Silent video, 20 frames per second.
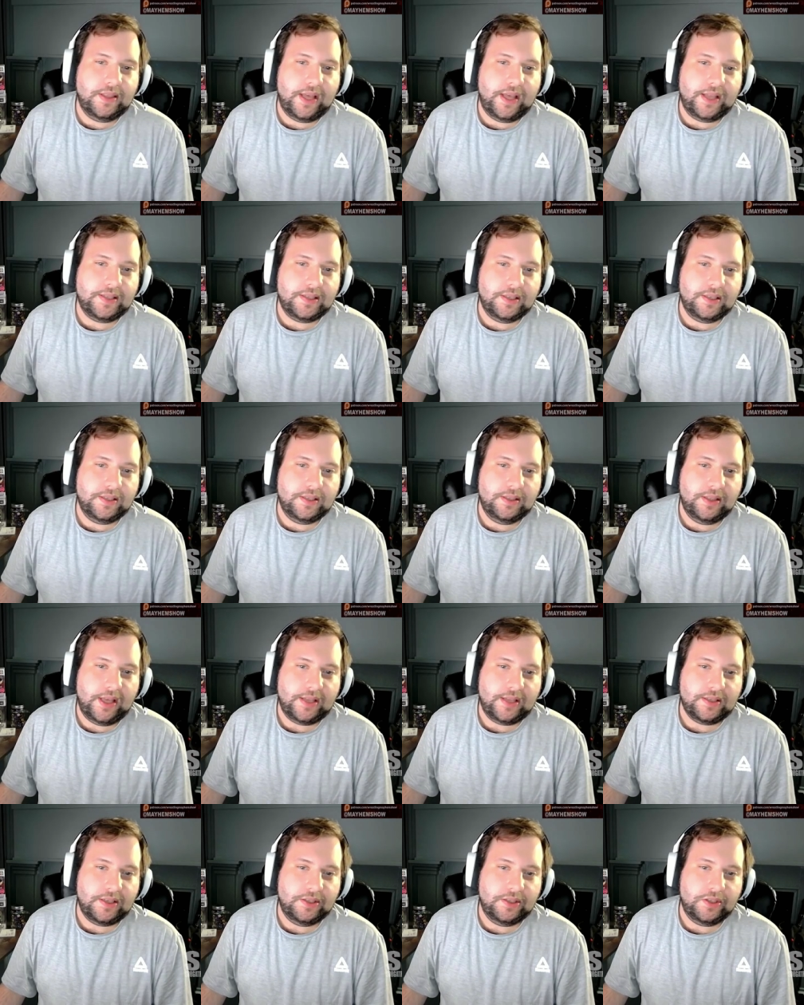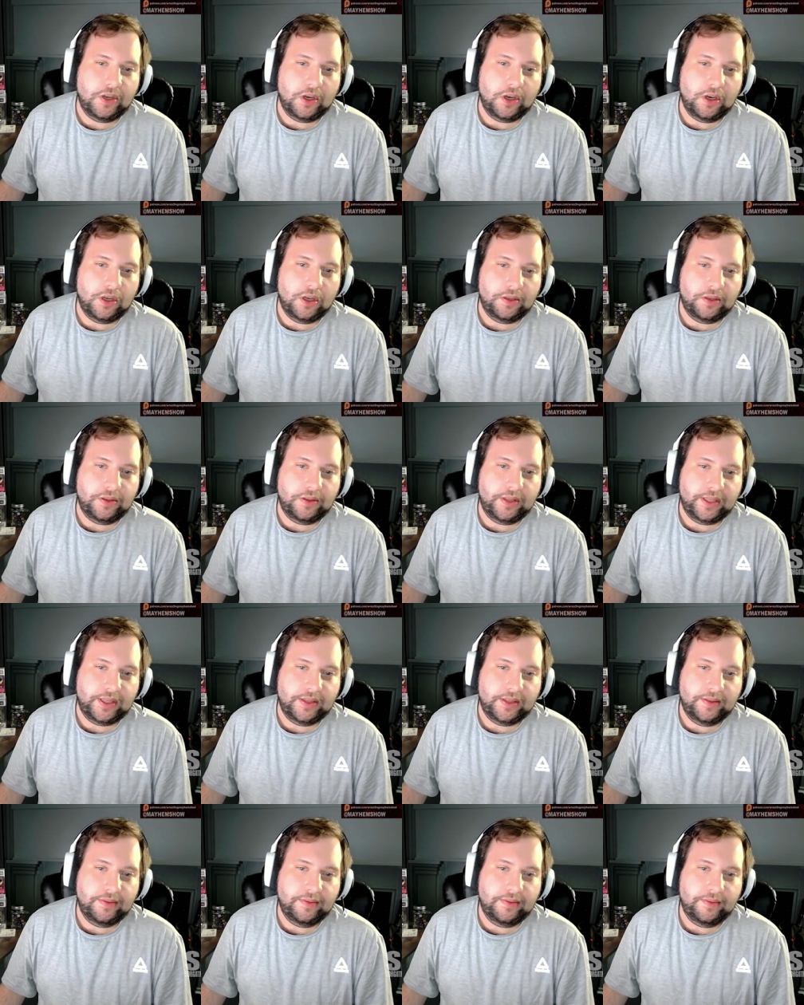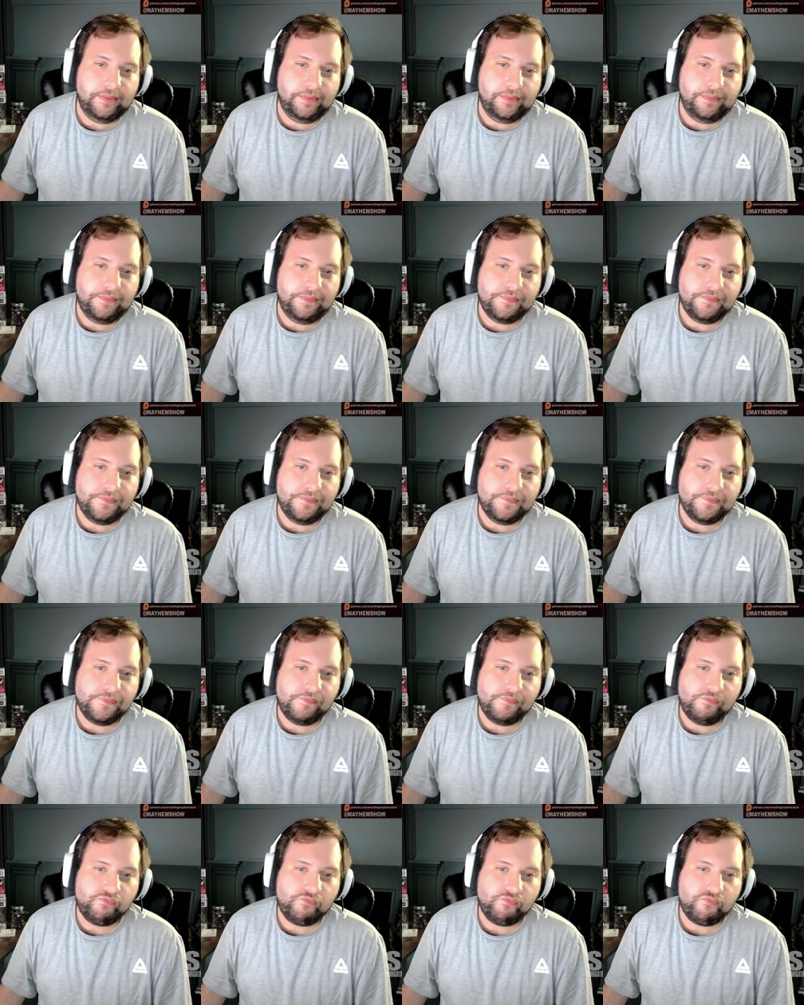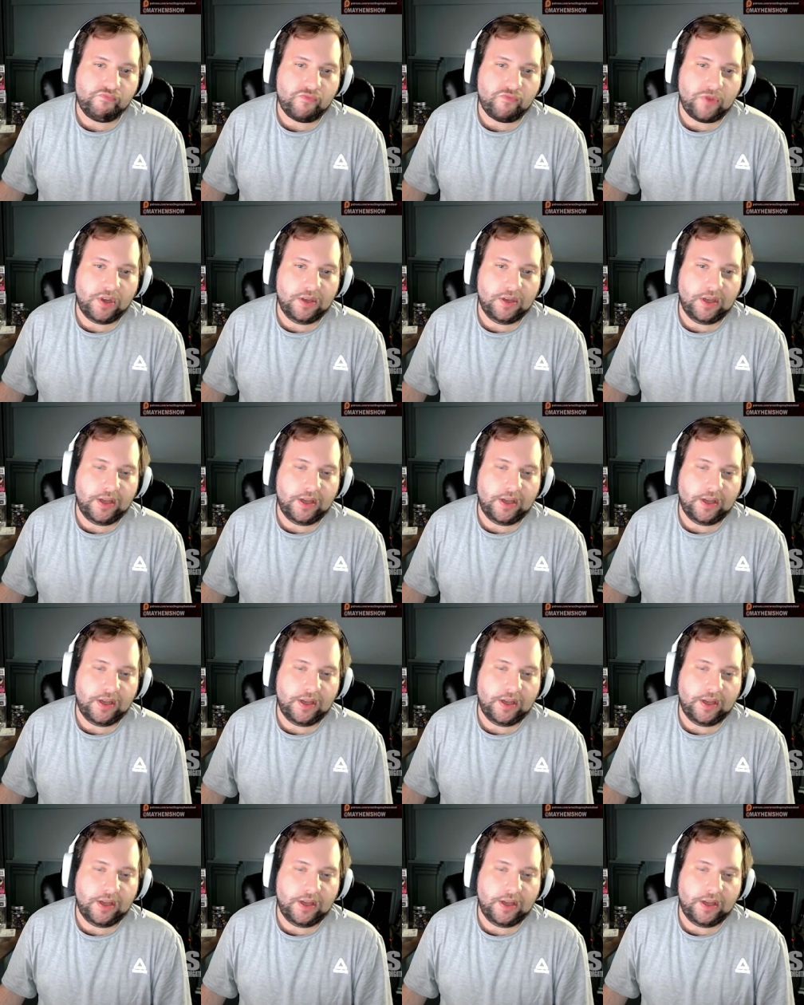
that's a that's a doll that. That's